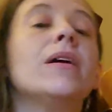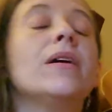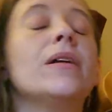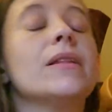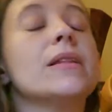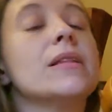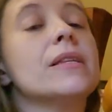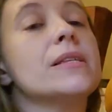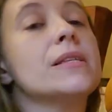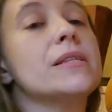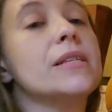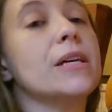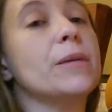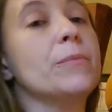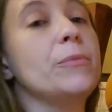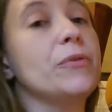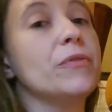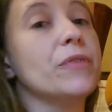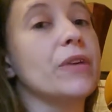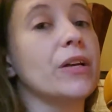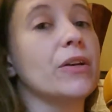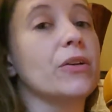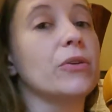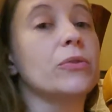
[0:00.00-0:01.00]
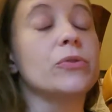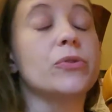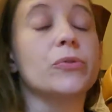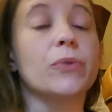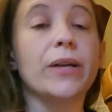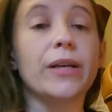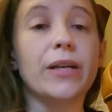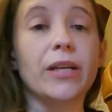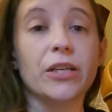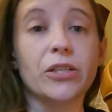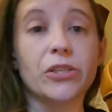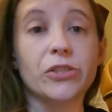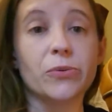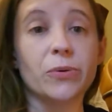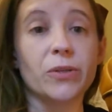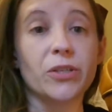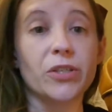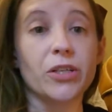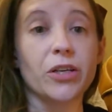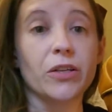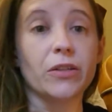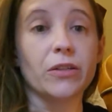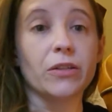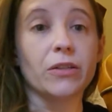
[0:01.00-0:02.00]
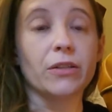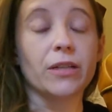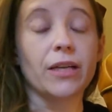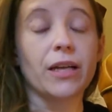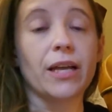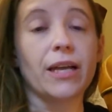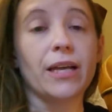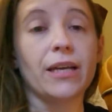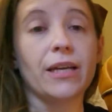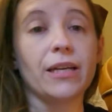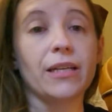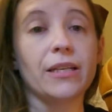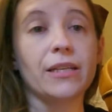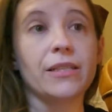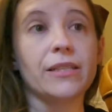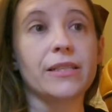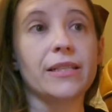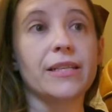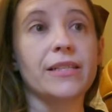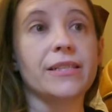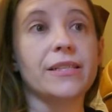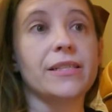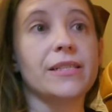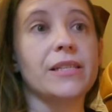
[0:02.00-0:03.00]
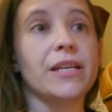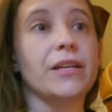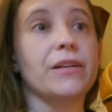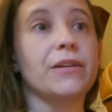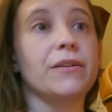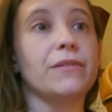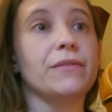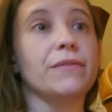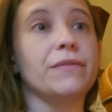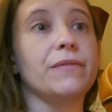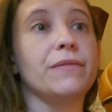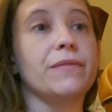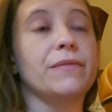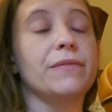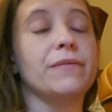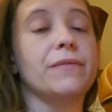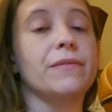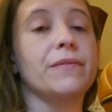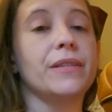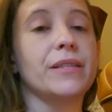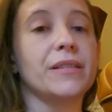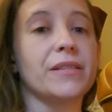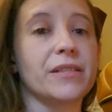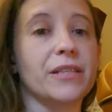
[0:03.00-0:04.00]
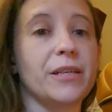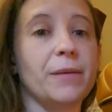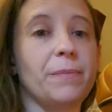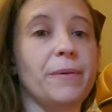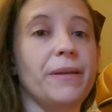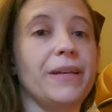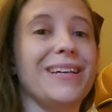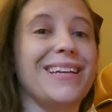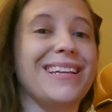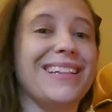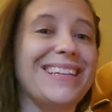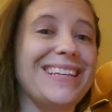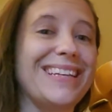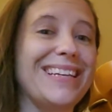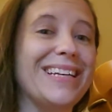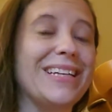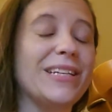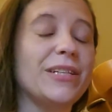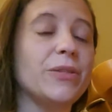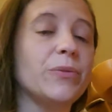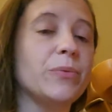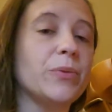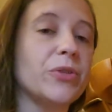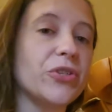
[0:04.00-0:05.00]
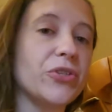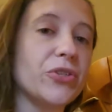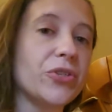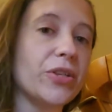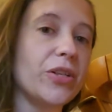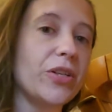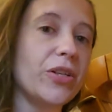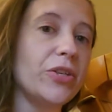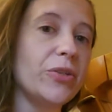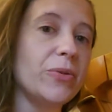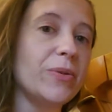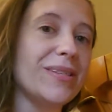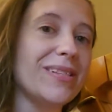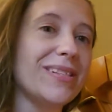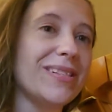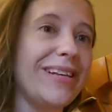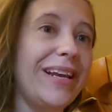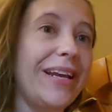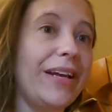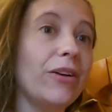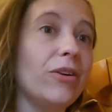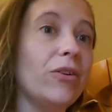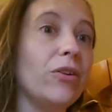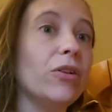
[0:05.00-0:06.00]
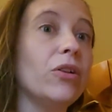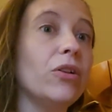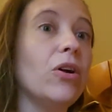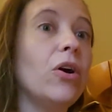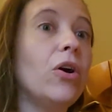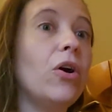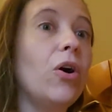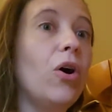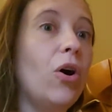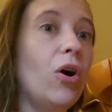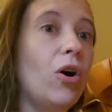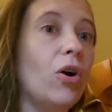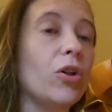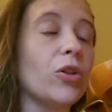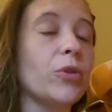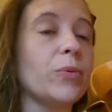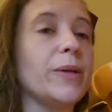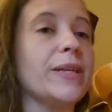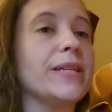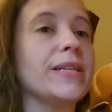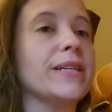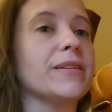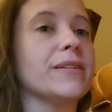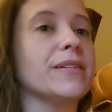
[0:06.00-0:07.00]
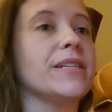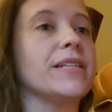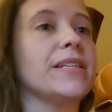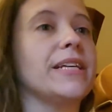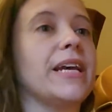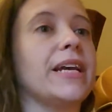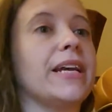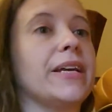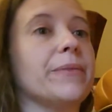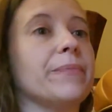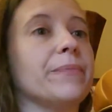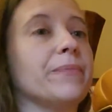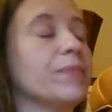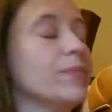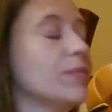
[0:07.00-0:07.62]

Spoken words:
This time you've got notes right next to each other, and instead of the skipping at the end, we're just going to do a scale all the way down to the A.